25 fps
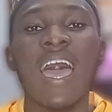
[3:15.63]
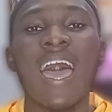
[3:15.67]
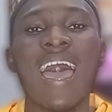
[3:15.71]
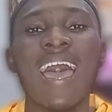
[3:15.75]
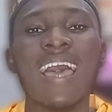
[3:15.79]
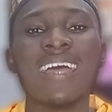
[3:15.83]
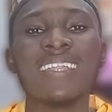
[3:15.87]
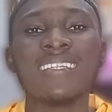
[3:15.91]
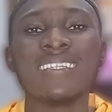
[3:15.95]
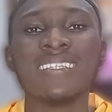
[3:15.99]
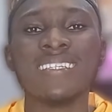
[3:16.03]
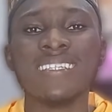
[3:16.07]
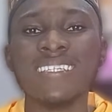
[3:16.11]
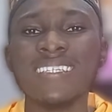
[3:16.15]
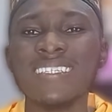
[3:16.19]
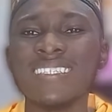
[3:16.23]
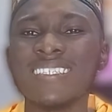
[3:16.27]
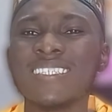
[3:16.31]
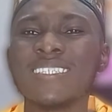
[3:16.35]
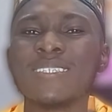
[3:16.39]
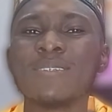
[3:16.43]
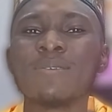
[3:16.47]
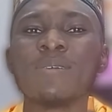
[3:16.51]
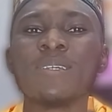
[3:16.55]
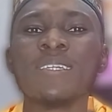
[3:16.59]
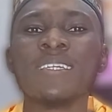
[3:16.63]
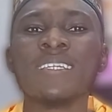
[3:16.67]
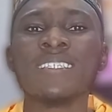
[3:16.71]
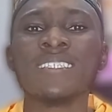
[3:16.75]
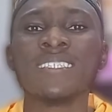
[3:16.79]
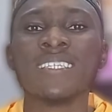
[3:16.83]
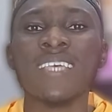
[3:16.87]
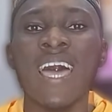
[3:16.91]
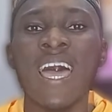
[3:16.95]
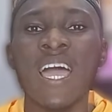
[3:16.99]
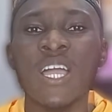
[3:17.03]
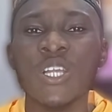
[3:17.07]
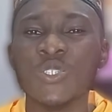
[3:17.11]
and this
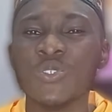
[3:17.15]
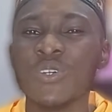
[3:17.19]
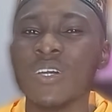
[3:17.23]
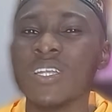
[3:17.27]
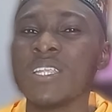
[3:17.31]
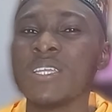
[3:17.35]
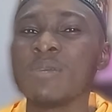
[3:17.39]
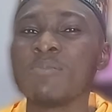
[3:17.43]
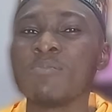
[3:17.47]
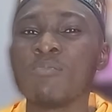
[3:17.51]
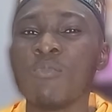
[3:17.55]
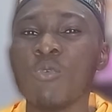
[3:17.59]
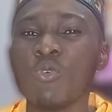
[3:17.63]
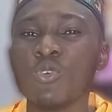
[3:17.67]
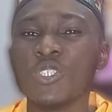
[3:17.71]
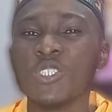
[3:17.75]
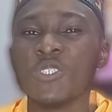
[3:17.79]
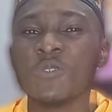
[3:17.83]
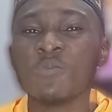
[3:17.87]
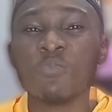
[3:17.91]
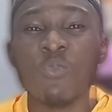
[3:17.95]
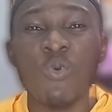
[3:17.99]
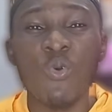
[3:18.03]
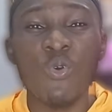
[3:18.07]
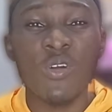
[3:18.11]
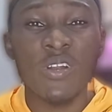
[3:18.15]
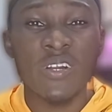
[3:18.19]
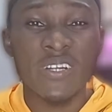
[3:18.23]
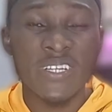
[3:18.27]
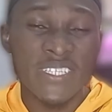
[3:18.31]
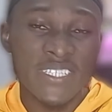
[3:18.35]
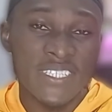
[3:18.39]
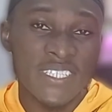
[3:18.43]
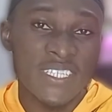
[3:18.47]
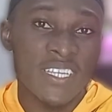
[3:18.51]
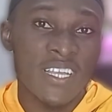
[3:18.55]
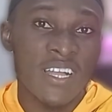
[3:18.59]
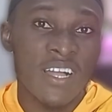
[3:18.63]
is actually much more
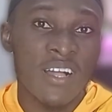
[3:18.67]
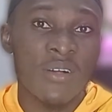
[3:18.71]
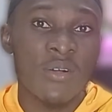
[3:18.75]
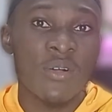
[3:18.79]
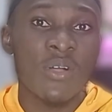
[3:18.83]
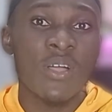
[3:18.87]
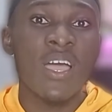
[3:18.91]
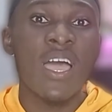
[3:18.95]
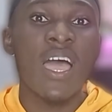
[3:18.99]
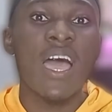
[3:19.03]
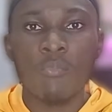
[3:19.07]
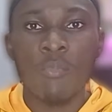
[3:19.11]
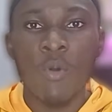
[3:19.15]
critical.